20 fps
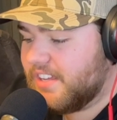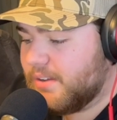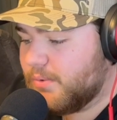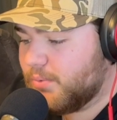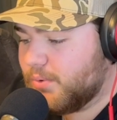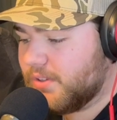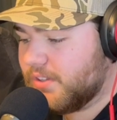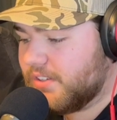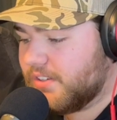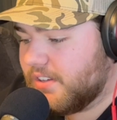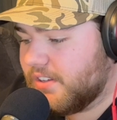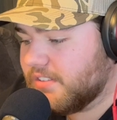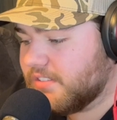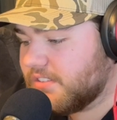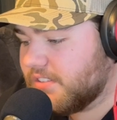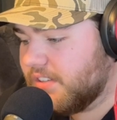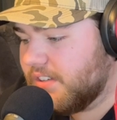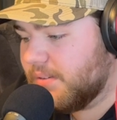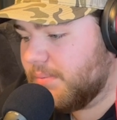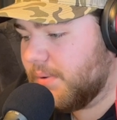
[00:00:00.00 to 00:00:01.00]
It really
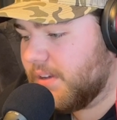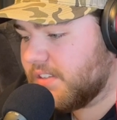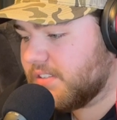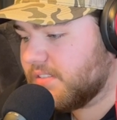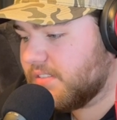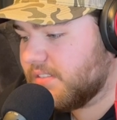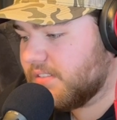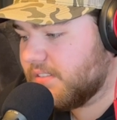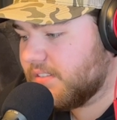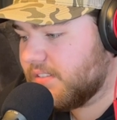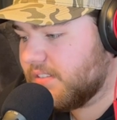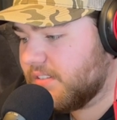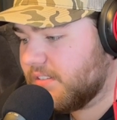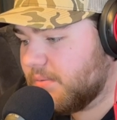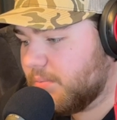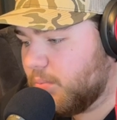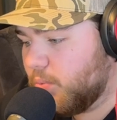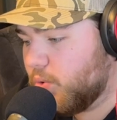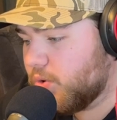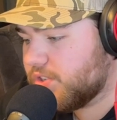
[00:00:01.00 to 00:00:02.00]
does. It makes
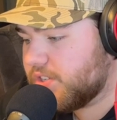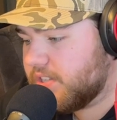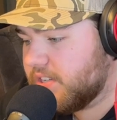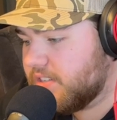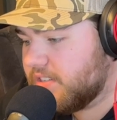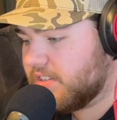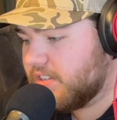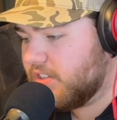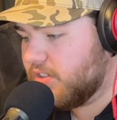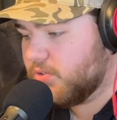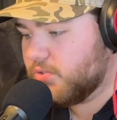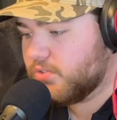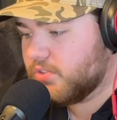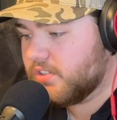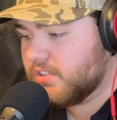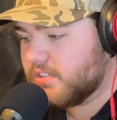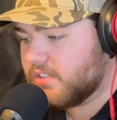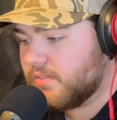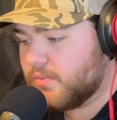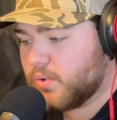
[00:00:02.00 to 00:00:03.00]
more sense to use
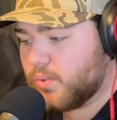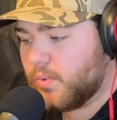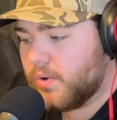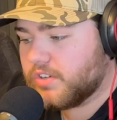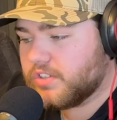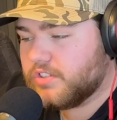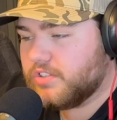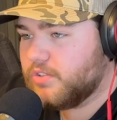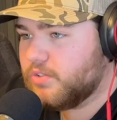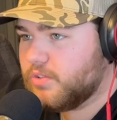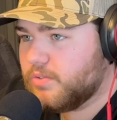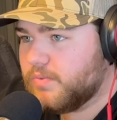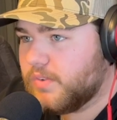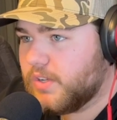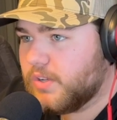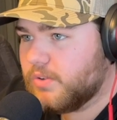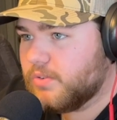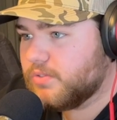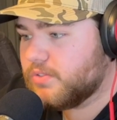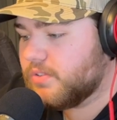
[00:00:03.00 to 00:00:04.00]
this if you're watching YouTube
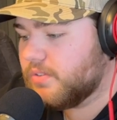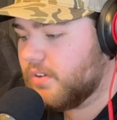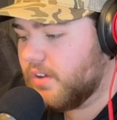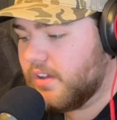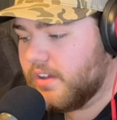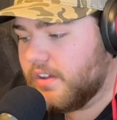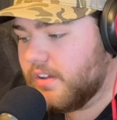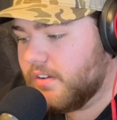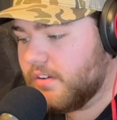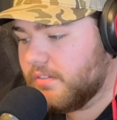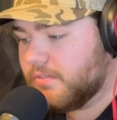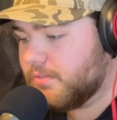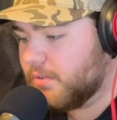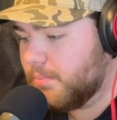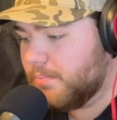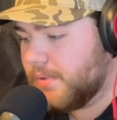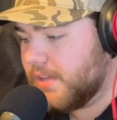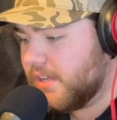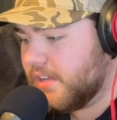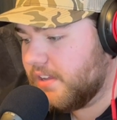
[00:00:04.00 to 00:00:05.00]
videos. For
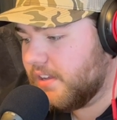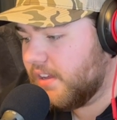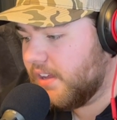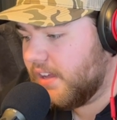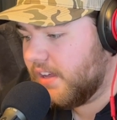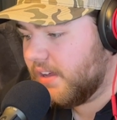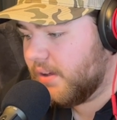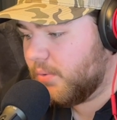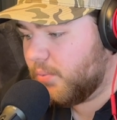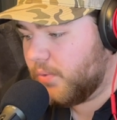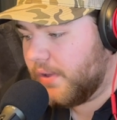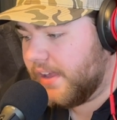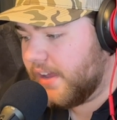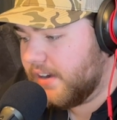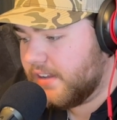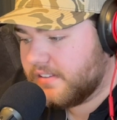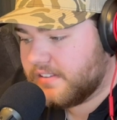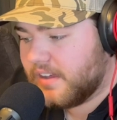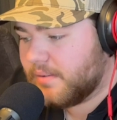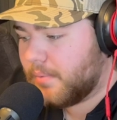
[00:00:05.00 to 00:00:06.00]
me,
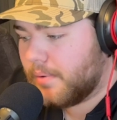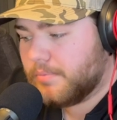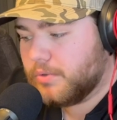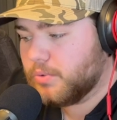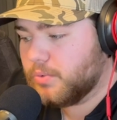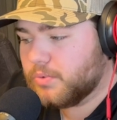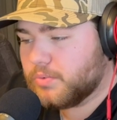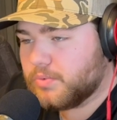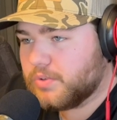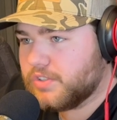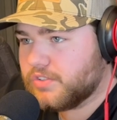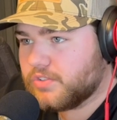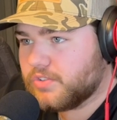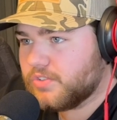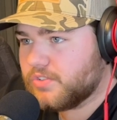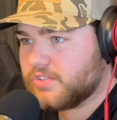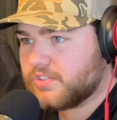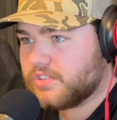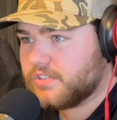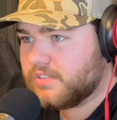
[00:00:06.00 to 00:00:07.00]
anytime I'm doing
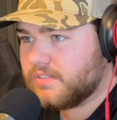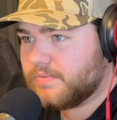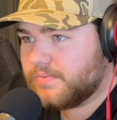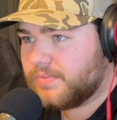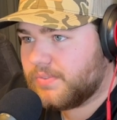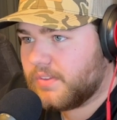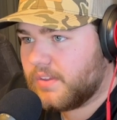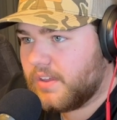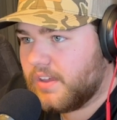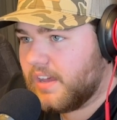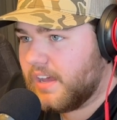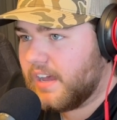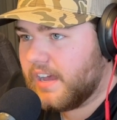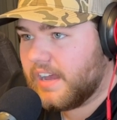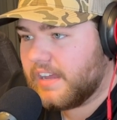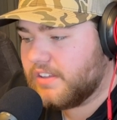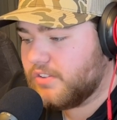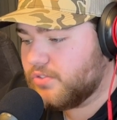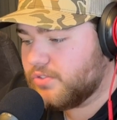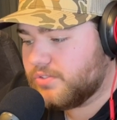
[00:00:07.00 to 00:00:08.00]
research,
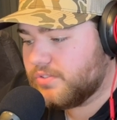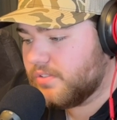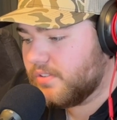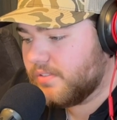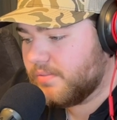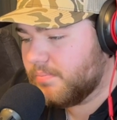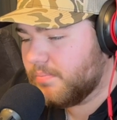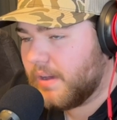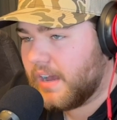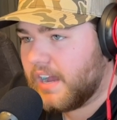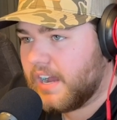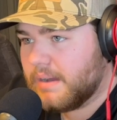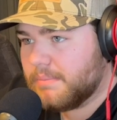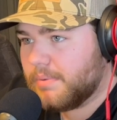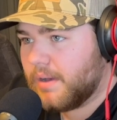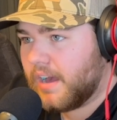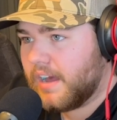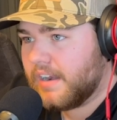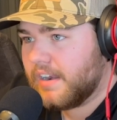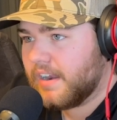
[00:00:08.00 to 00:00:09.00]
I use my
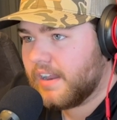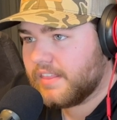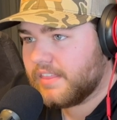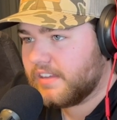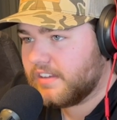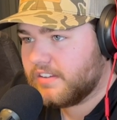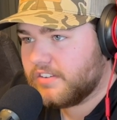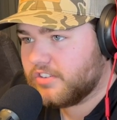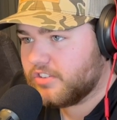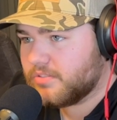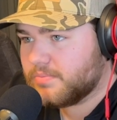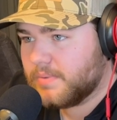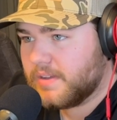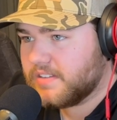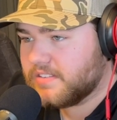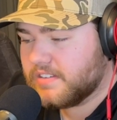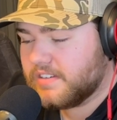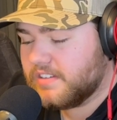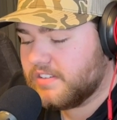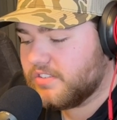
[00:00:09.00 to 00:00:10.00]
iPad, and I think it just
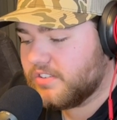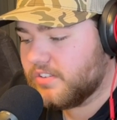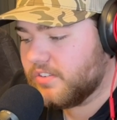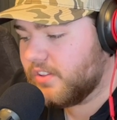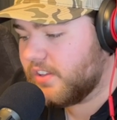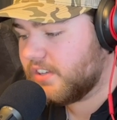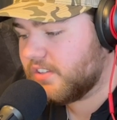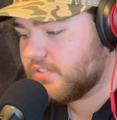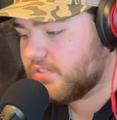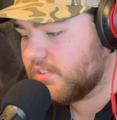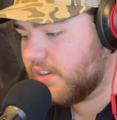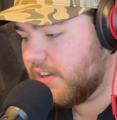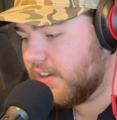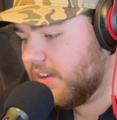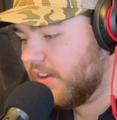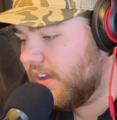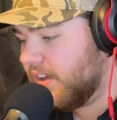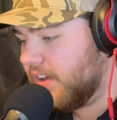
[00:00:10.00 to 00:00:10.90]
makes it easier. Like you said,